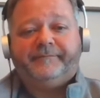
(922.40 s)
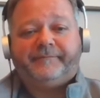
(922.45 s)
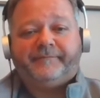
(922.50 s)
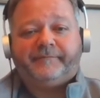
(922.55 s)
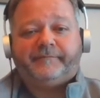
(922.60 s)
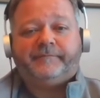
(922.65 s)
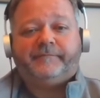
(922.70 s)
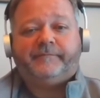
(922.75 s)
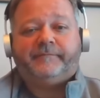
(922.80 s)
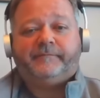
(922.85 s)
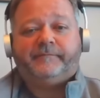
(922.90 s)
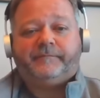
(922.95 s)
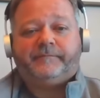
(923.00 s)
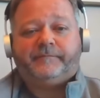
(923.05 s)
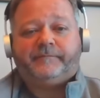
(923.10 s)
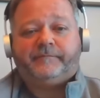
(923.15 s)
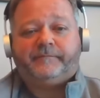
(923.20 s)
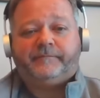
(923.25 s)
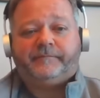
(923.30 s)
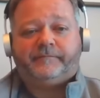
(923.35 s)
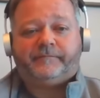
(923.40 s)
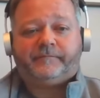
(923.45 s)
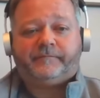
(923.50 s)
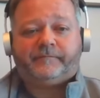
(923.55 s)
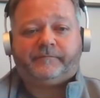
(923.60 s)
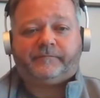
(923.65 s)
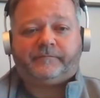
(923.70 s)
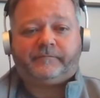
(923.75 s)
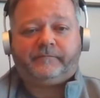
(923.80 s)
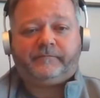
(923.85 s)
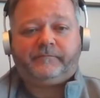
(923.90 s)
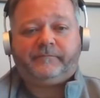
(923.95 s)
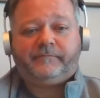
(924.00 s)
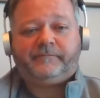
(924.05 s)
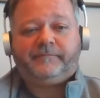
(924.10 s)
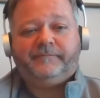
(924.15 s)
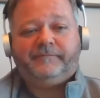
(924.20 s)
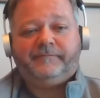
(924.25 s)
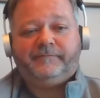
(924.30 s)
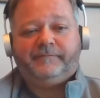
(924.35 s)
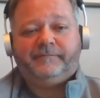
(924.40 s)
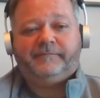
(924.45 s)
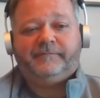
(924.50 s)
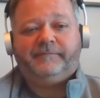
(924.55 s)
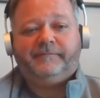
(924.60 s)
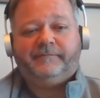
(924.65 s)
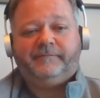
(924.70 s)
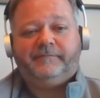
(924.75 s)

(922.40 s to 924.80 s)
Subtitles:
No words are spoken by the person on screen.